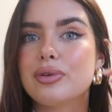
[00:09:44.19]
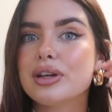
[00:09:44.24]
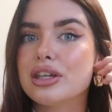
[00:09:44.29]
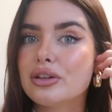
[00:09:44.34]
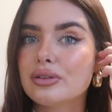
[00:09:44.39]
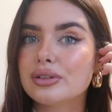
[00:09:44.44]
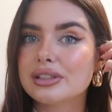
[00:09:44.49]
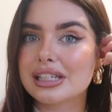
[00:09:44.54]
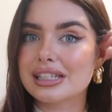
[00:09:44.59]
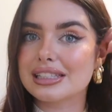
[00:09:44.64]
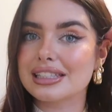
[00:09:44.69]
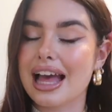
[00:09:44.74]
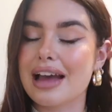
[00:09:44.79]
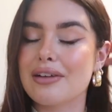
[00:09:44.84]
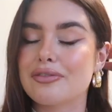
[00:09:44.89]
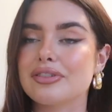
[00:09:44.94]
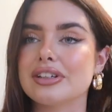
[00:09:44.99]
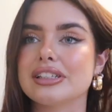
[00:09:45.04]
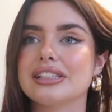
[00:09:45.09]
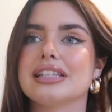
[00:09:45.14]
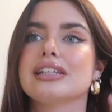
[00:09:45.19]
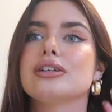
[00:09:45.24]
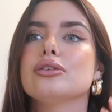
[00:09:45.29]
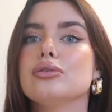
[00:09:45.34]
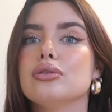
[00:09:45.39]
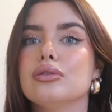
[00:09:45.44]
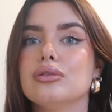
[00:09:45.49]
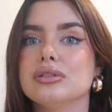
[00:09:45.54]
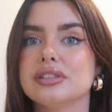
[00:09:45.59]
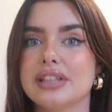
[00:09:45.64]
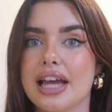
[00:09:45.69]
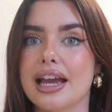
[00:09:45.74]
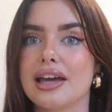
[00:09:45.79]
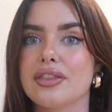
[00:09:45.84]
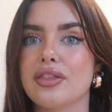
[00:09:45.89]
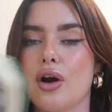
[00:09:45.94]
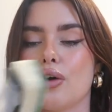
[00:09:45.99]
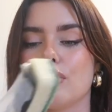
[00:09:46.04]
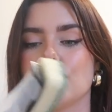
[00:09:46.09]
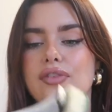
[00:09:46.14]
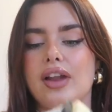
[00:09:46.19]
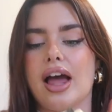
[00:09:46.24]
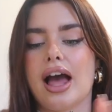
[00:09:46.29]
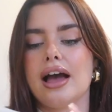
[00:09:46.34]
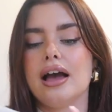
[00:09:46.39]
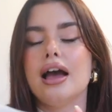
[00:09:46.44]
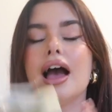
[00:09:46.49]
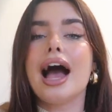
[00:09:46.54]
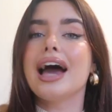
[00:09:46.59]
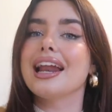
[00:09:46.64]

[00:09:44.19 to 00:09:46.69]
We use these every single day at the old flat,